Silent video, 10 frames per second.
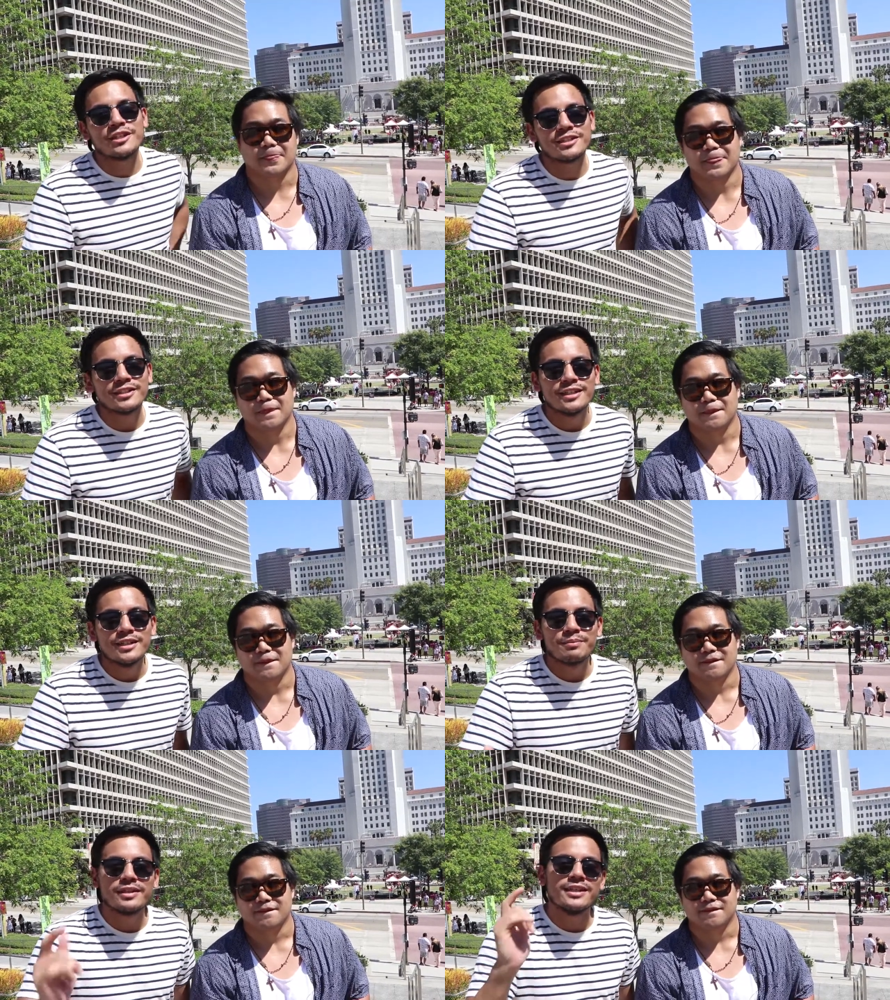Speaker 1: us,
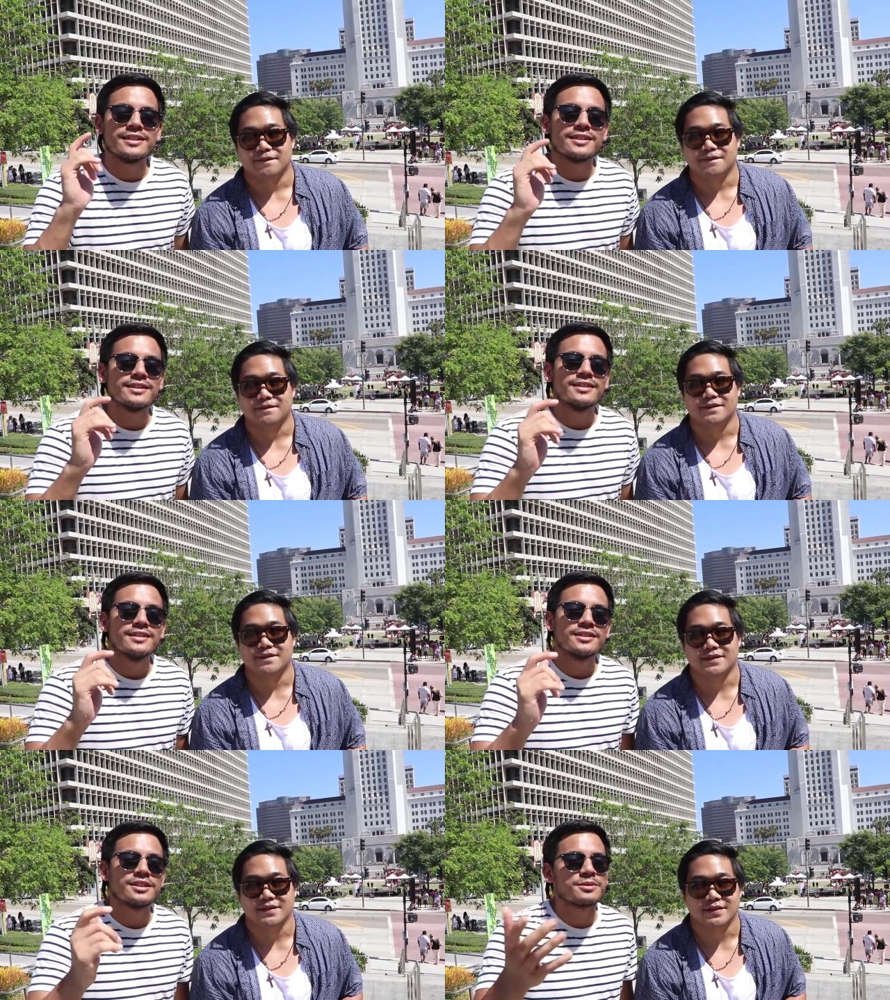please
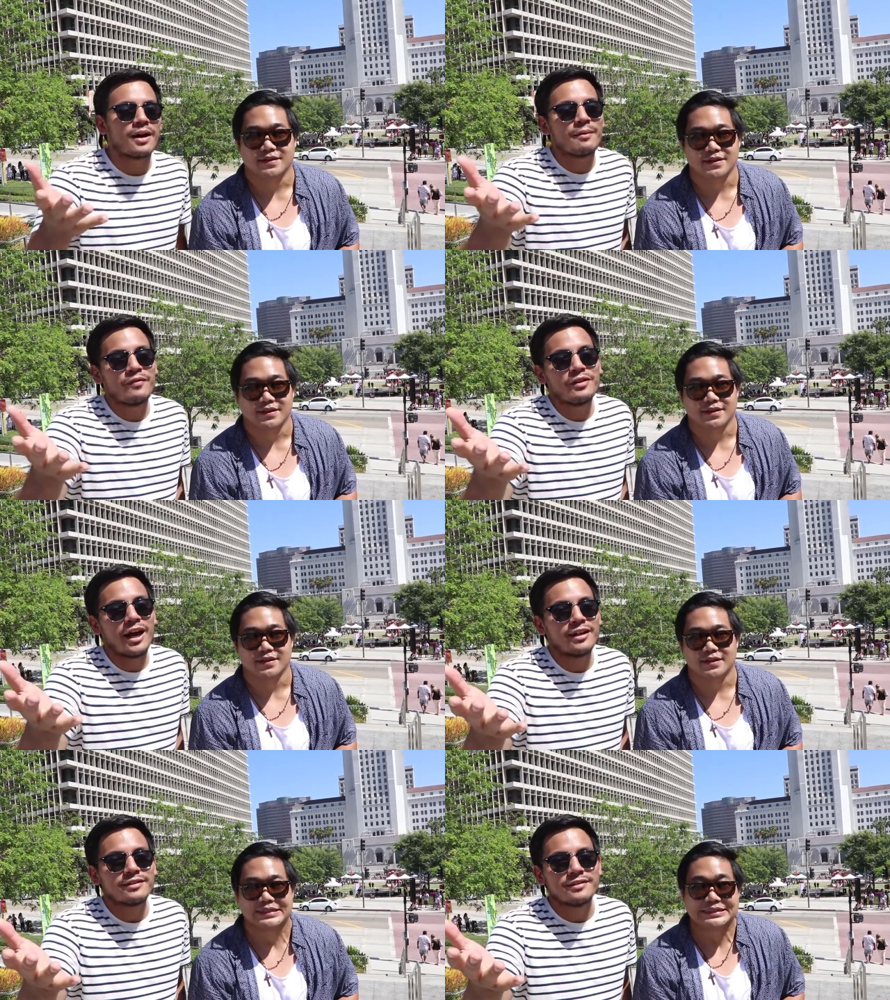subscribe if you'd
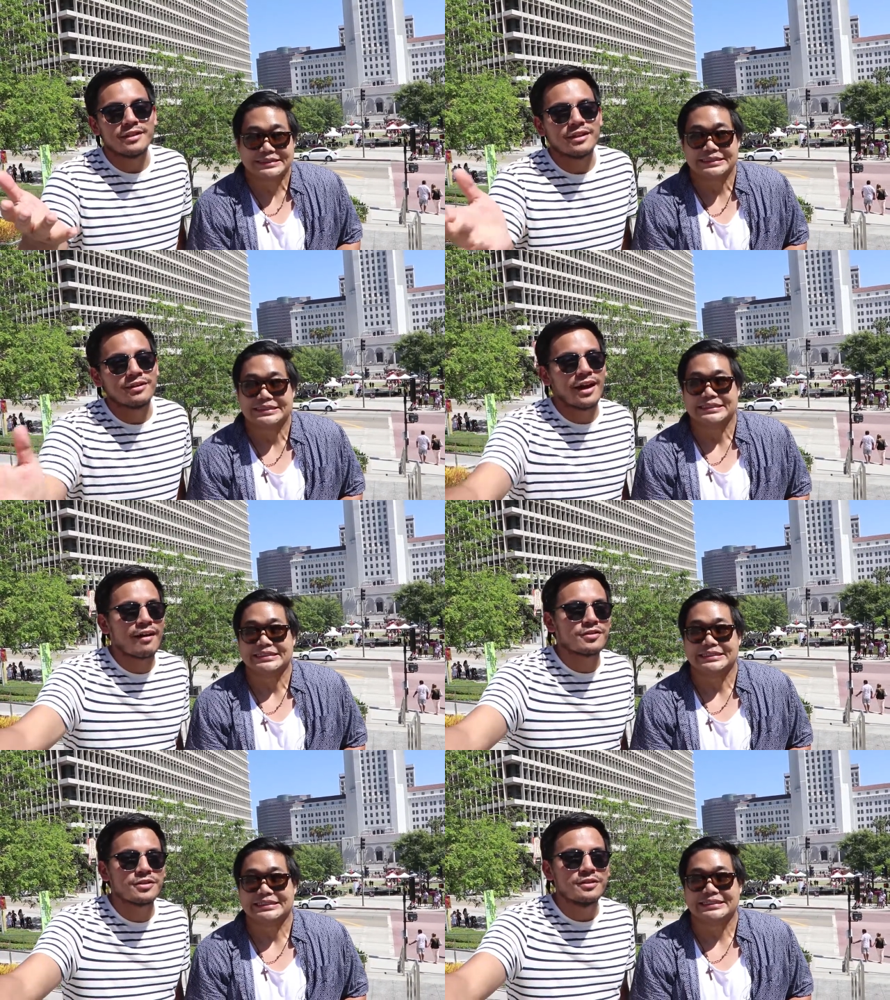like. You don't
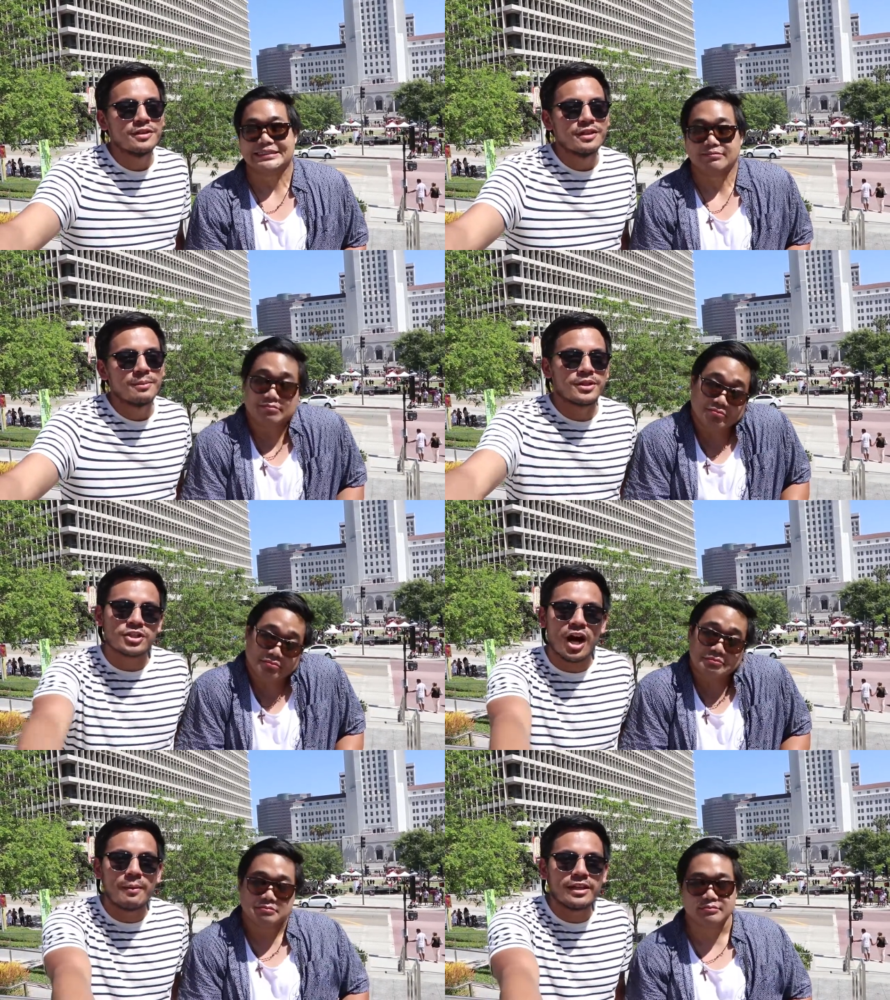have to. But
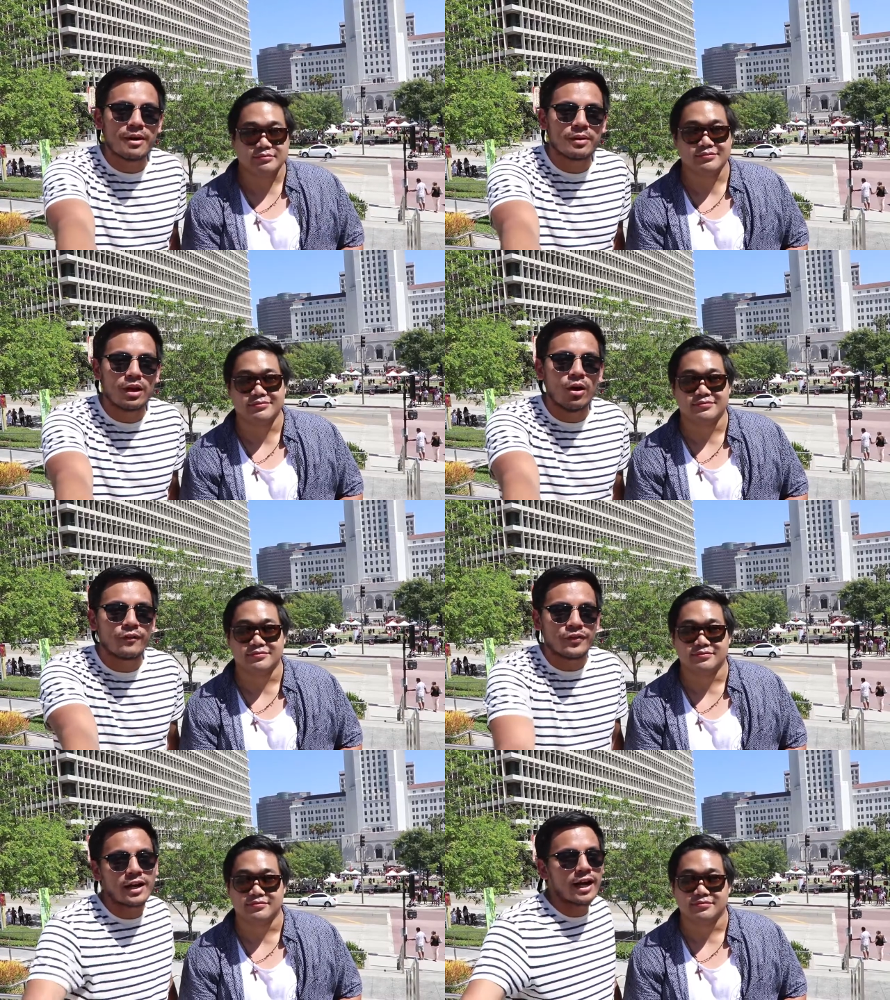just comment down below
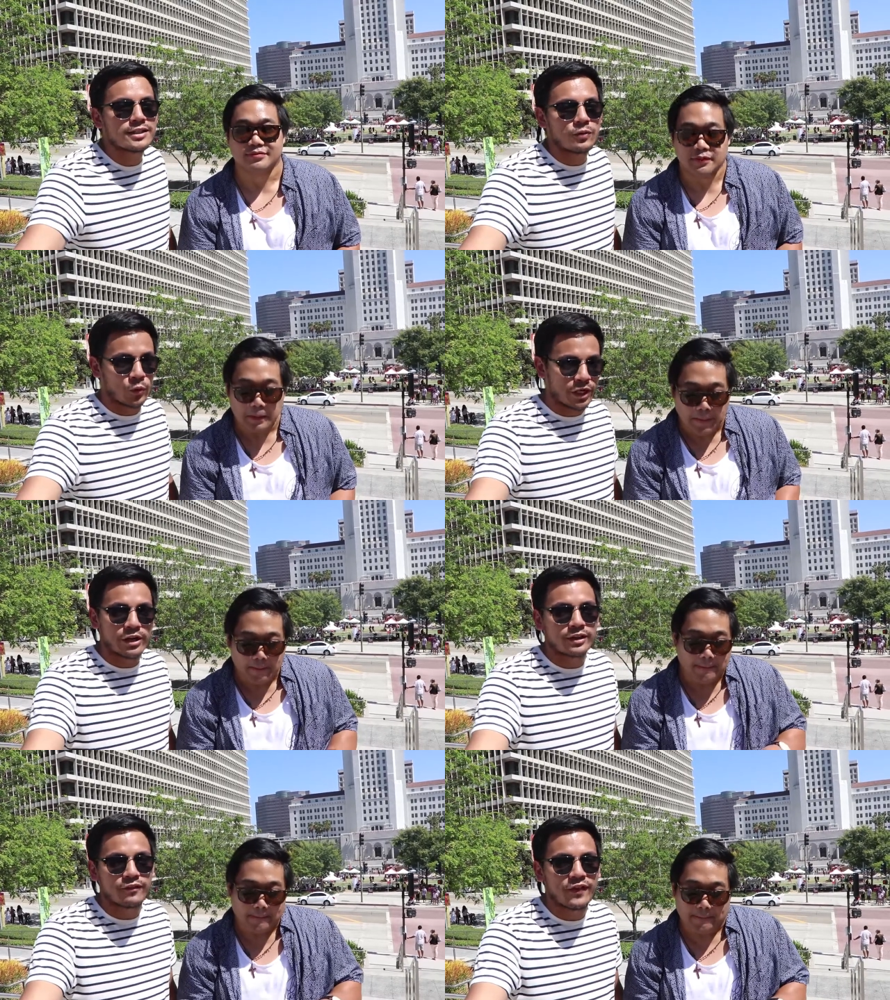if you guys were
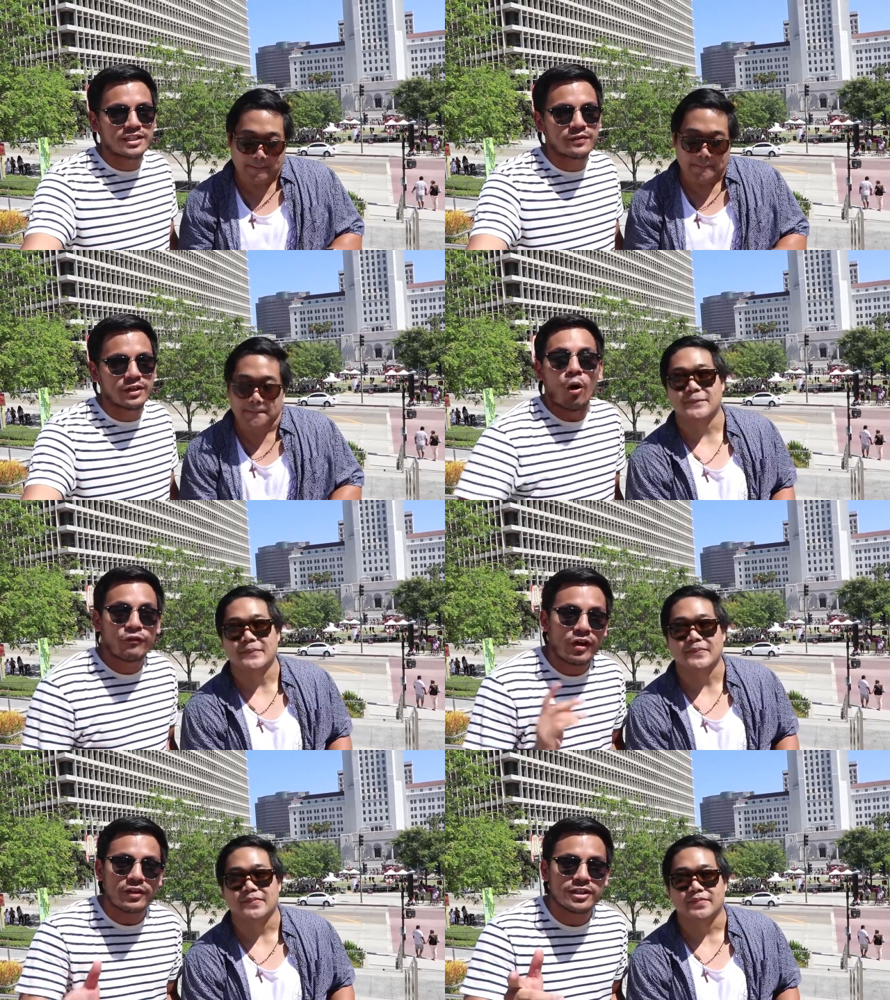here at the festival or
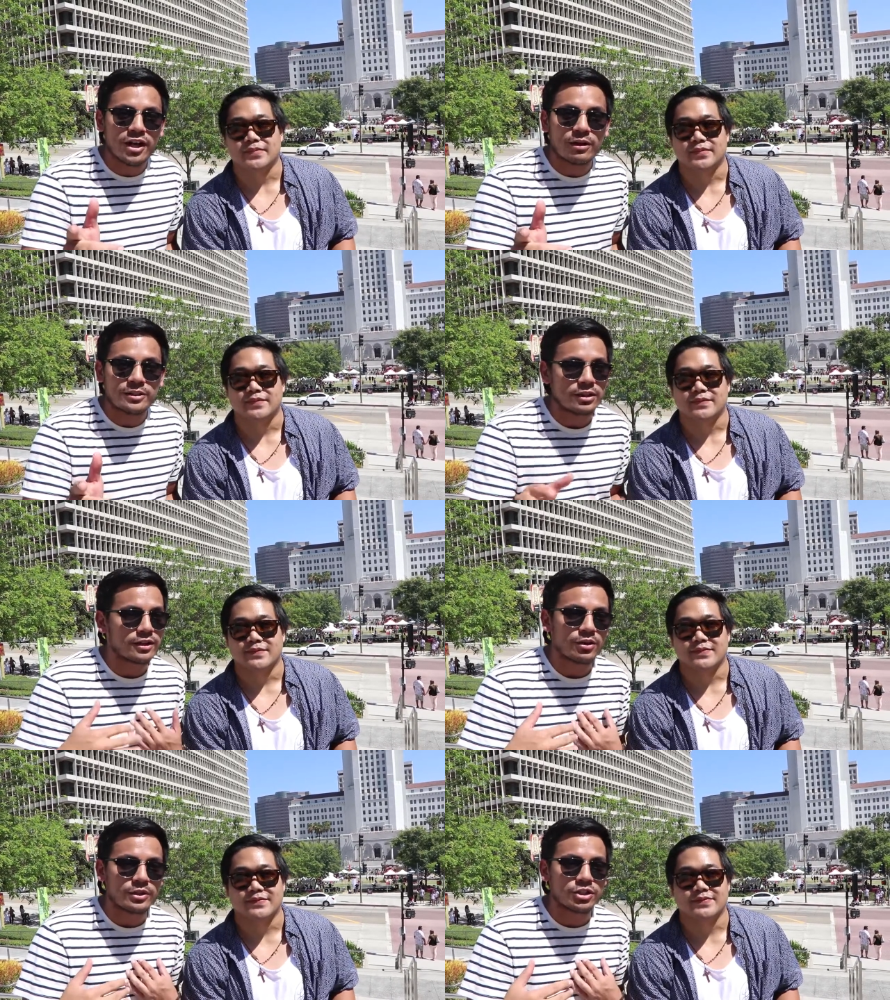if you have any tacos that you
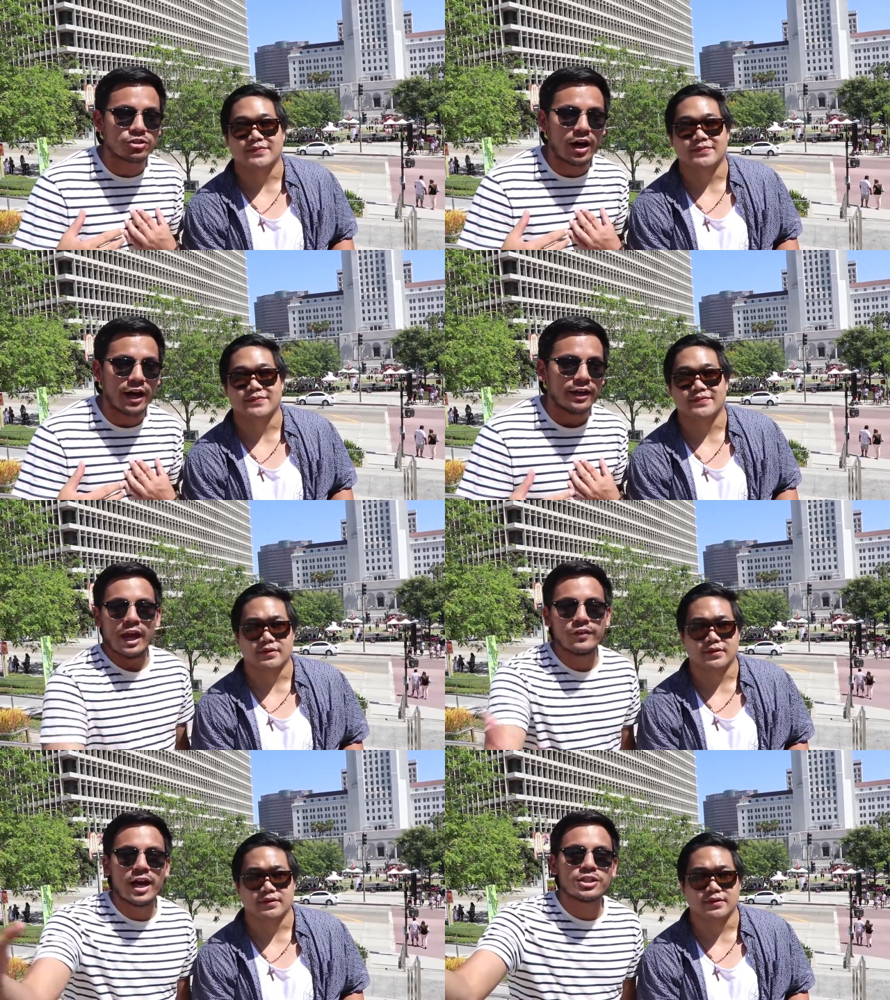think we should try.
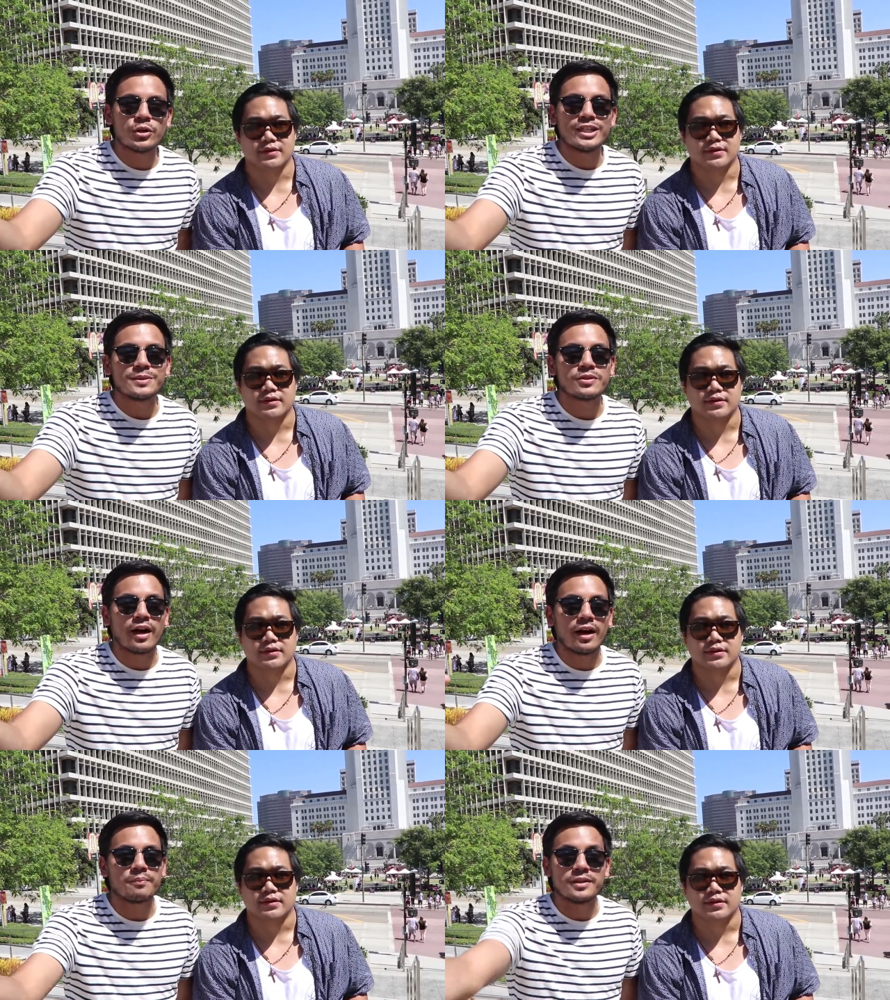If you guys already
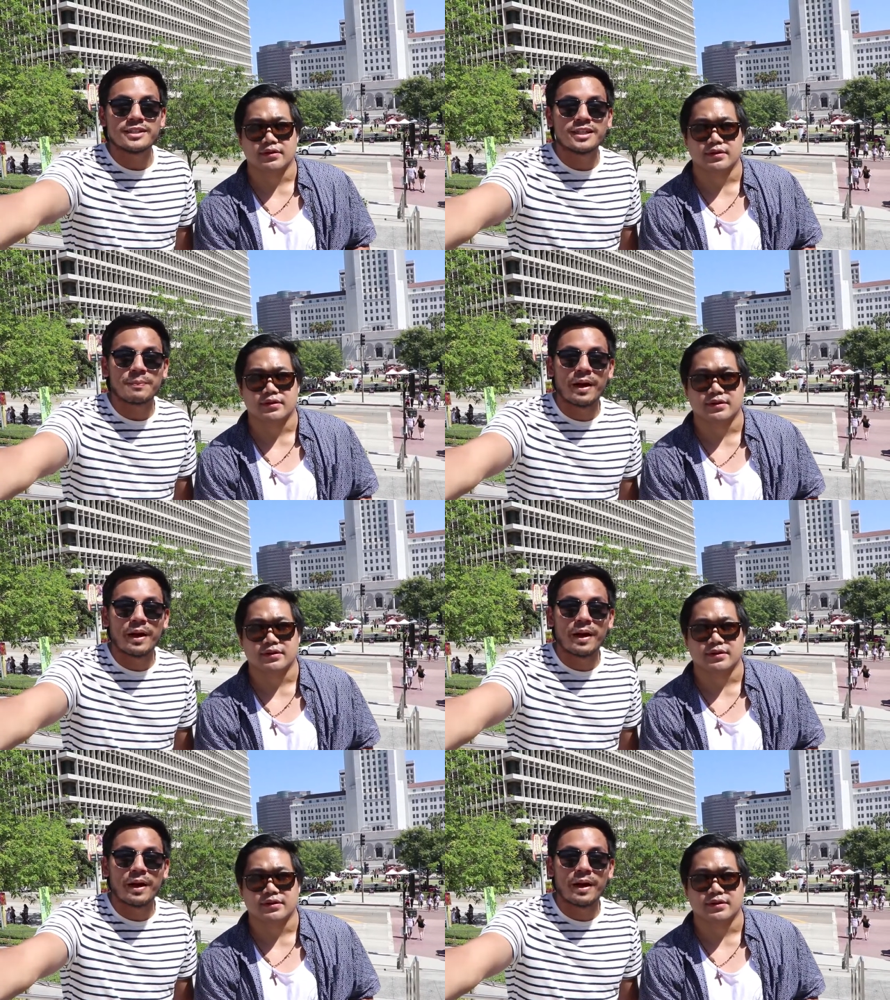subscribed, please hit the